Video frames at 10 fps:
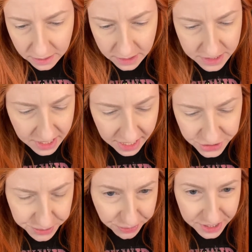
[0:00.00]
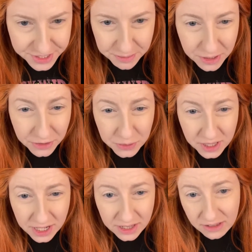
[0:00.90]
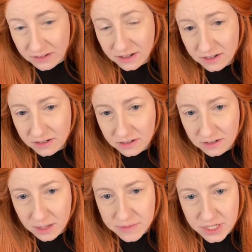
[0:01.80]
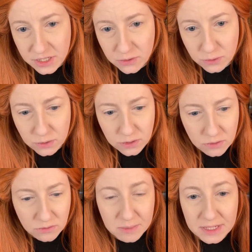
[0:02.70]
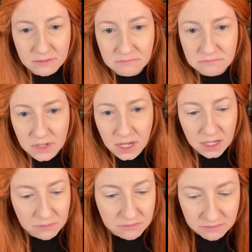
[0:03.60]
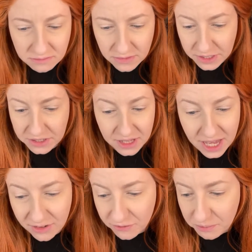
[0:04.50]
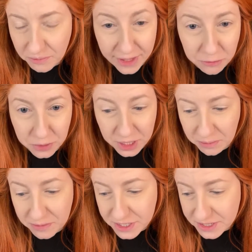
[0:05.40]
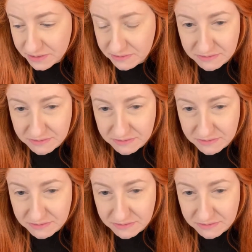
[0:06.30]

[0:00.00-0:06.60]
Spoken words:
It's actually pretty similar to a lot of the other MCU women. There's a lot of like really just